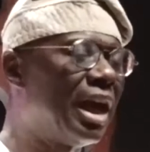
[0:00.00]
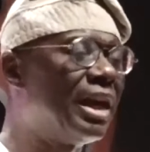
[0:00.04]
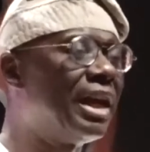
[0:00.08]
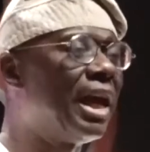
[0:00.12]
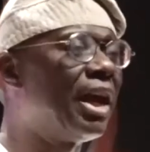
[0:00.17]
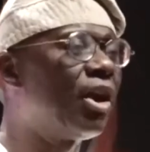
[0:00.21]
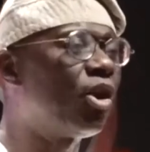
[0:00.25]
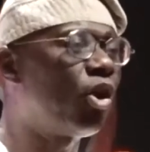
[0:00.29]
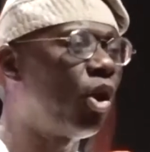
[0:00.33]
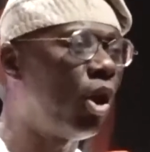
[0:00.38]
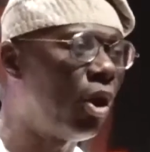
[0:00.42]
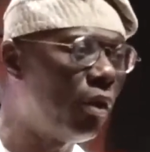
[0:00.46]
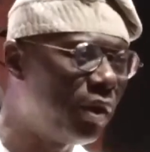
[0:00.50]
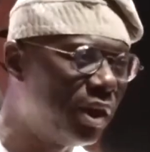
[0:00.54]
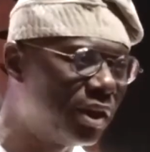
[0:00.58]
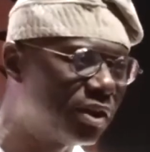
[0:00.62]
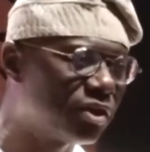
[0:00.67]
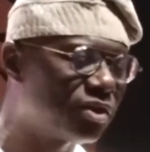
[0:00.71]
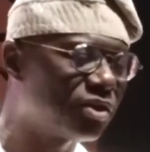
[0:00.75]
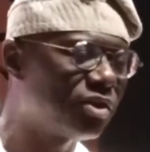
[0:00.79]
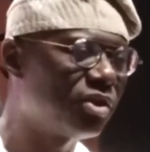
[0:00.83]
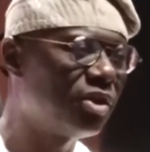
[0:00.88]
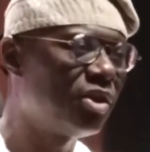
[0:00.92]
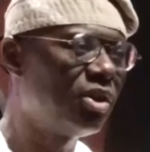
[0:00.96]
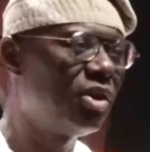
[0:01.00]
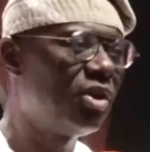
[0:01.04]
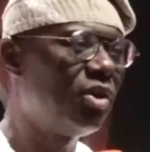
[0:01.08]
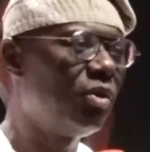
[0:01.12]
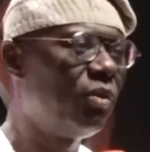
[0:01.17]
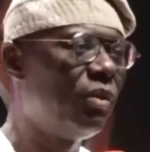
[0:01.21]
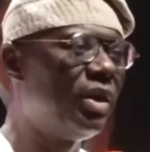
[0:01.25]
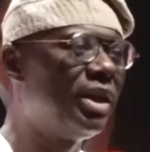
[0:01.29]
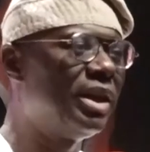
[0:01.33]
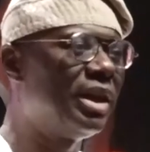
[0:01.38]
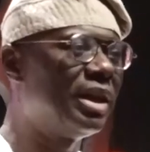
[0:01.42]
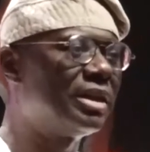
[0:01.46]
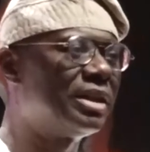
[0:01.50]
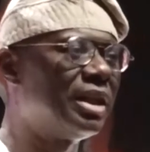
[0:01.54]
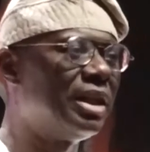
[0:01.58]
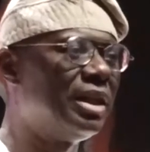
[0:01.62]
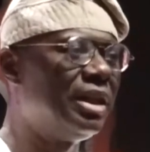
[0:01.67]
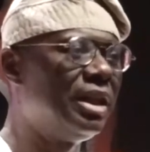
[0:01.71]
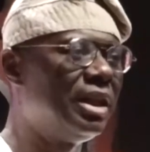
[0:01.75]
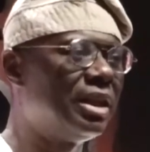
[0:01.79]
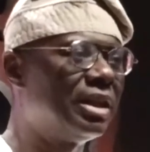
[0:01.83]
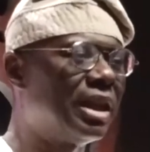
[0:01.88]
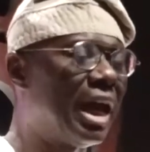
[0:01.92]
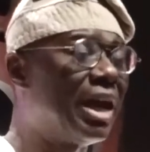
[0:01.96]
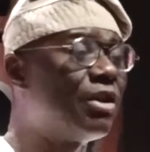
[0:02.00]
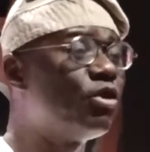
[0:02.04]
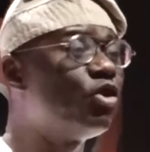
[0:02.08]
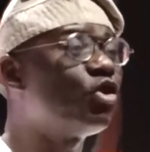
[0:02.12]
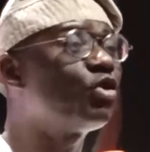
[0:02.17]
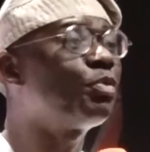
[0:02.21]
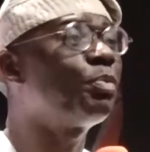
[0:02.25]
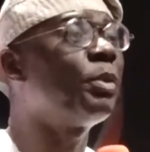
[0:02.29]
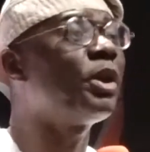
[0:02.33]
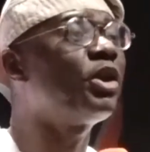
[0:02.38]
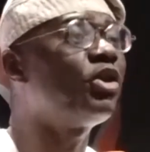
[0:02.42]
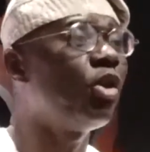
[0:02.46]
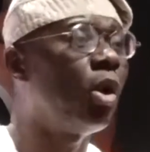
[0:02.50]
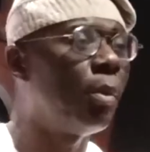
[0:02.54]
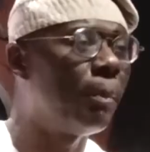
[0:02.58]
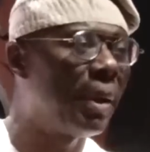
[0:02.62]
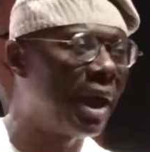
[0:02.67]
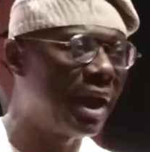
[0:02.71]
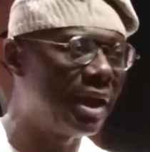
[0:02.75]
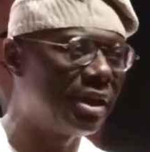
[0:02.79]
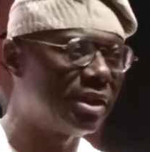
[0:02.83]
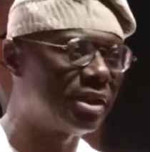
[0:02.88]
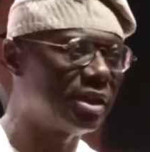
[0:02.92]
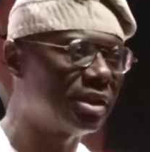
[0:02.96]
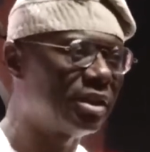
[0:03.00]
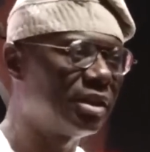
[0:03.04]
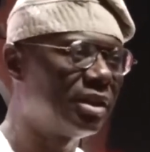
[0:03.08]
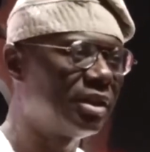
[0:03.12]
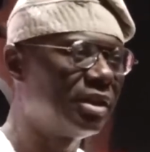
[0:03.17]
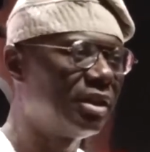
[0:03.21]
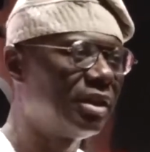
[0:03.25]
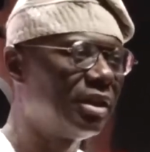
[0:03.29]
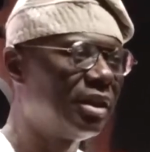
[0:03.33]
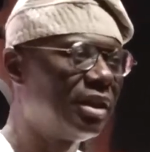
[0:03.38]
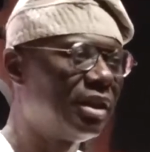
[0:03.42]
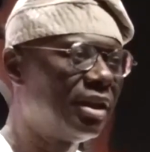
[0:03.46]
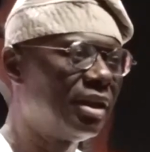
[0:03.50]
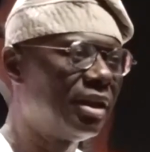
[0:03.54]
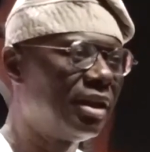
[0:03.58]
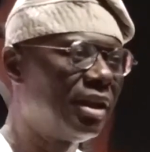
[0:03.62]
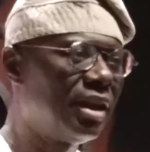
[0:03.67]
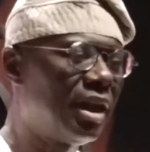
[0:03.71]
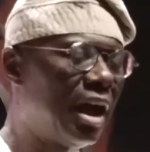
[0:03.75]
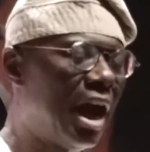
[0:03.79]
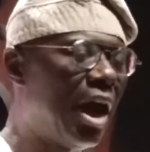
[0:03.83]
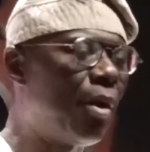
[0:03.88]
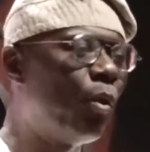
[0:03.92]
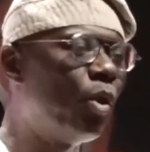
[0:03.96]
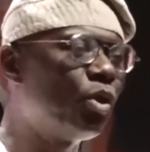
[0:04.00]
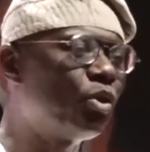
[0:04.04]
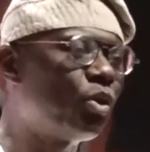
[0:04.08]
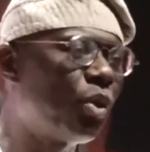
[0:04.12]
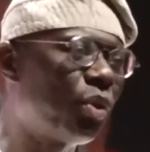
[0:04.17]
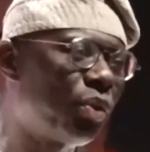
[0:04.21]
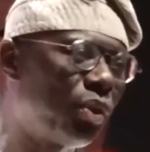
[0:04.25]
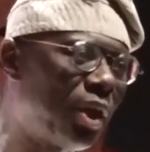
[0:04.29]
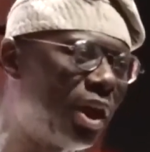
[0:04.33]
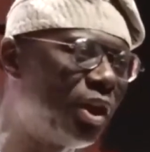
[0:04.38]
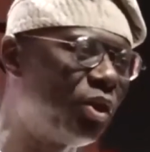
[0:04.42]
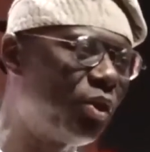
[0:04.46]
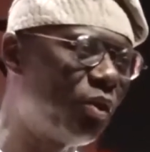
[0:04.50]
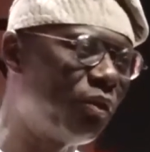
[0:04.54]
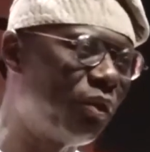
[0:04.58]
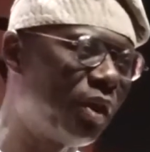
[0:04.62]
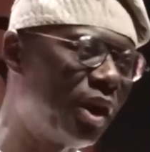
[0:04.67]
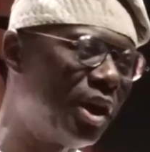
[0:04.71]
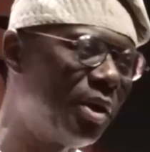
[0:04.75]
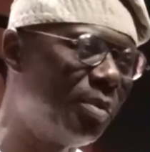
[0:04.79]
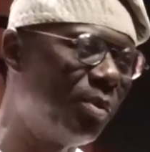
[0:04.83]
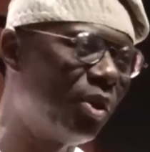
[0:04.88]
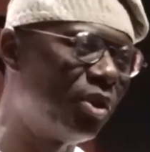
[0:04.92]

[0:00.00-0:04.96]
and encourage when there's a need. And you speak your mind. I want to thank you very